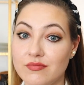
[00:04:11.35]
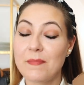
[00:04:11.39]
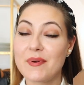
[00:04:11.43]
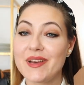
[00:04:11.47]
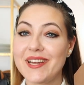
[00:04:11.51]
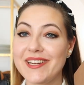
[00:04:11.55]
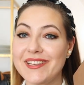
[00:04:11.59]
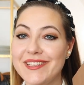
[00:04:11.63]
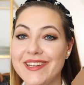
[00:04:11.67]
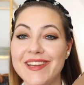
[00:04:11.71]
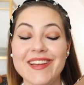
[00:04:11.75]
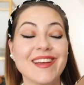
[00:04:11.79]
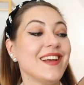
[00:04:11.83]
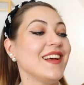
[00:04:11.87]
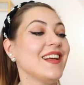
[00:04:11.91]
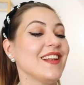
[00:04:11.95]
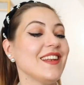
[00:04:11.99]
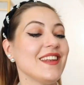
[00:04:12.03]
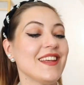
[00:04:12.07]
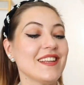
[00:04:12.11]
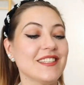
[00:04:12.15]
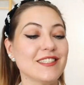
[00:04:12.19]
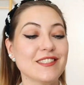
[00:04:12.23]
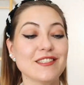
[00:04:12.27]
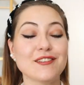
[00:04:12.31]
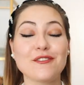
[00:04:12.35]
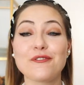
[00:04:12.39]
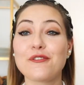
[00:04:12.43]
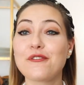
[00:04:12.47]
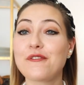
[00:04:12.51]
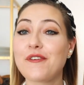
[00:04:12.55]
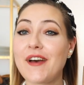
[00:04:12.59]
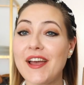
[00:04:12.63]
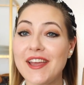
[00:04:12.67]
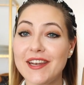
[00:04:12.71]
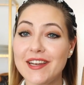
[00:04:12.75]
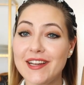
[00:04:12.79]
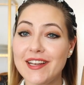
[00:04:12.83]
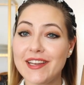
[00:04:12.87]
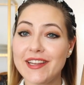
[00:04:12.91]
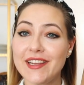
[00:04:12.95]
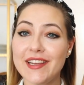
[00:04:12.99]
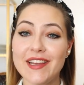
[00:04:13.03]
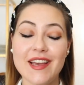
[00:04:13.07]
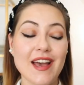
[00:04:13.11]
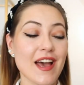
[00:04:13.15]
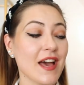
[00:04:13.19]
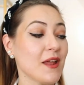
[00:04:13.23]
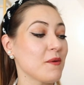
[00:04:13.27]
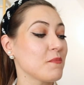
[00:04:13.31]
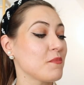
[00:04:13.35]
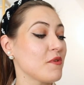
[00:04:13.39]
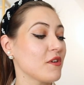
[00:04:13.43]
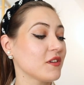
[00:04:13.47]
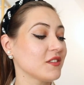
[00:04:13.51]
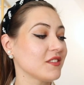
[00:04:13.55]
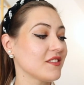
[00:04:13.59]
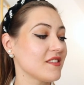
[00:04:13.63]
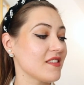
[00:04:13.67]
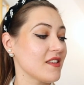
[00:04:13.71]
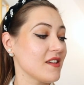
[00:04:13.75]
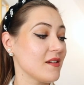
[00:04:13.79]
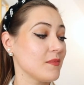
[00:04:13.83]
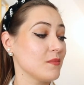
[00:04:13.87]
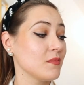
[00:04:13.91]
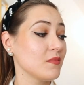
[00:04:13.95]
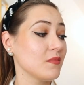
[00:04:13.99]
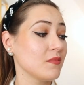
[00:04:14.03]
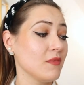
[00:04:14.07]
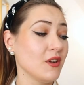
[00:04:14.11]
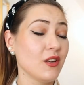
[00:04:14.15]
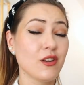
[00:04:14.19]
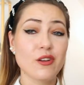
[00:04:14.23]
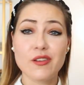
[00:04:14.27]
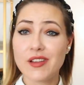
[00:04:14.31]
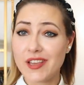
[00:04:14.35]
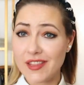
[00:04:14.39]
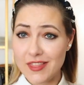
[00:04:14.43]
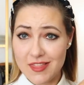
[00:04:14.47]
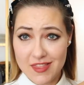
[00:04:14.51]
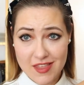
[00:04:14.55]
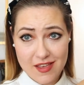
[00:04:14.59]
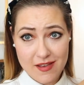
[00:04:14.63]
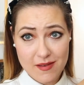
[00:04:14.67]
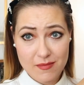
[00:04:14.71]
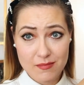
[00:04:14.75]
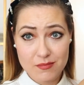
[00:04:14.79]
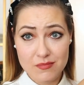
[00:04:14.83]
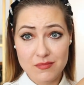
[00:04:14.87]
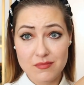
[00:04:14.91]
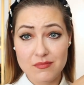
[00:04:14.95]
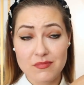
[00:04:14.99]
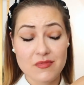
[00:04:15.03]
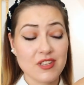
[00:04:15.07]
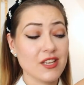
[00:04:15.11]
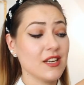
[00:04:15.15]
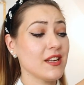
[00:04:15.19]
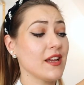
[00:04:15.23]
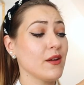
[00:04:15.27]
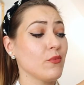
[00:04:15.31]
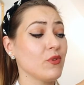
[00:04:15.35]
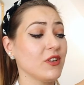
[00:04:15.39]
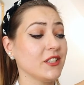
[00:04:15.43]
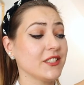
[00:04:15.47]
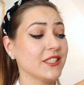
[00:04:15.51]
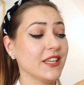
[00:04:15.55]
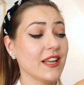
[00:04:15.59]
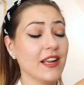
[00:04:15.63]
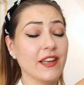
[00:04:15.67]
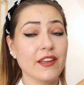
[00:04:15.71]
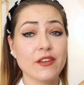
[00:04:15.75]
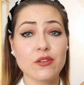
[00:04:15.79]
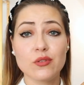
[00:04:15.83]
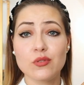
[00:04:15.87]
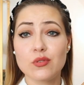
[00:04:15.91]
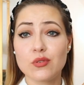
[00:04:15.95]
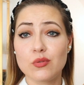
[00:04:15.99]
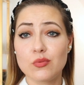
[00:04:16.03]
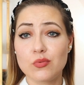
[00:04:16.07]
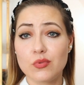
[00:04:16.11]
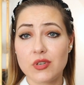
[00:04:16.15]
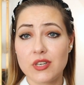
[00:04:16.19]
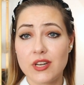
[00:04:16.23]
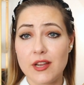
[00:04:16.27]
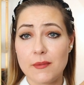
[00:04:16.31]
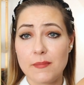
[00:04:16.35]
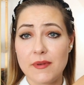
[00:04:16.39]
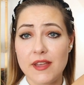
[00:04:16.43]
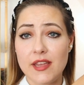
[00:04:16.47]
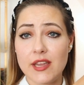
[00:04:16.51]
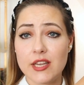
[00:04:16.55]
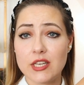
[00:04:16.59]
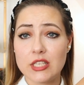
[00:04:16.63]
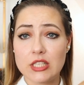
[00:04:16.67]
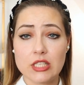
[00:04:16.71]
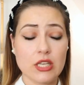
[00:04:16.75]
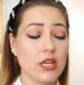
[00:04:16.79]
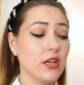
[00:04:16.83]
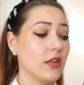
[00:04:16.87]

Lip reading: But let's finally unbox them, look at them, then I will tell you what I paid.